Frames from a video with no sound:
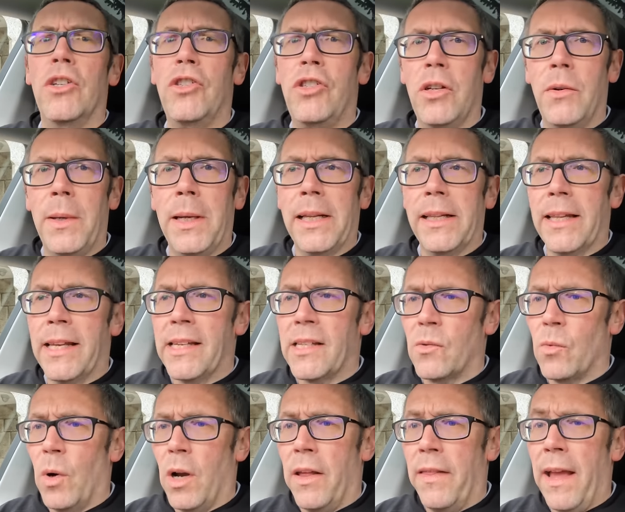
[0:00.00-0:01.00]
doing
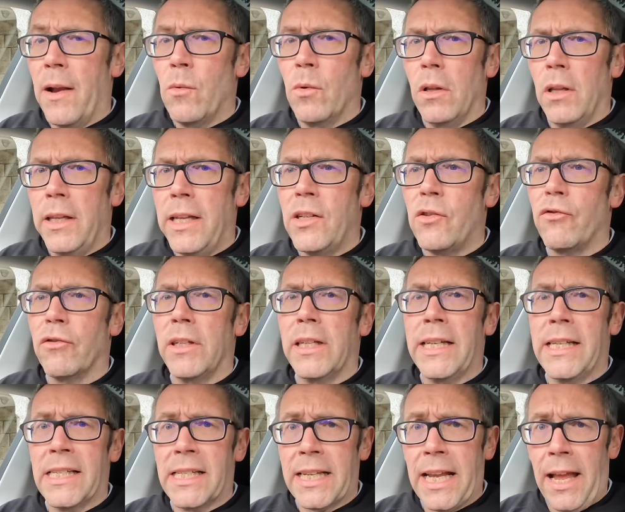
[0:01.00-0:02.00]
this, where they will
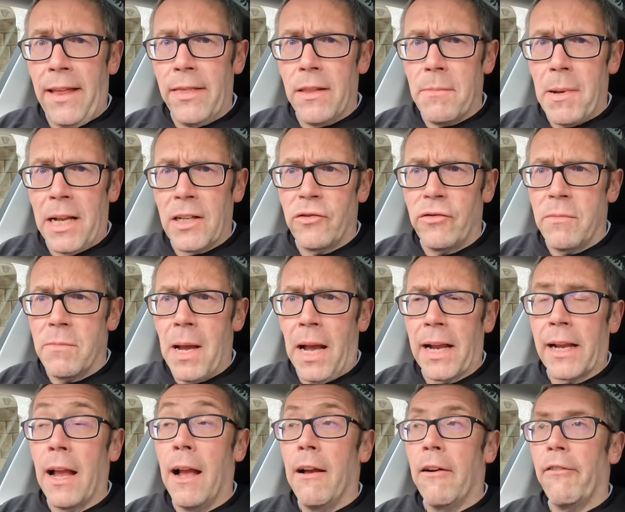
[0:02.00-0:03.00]
literally scan the battery pack,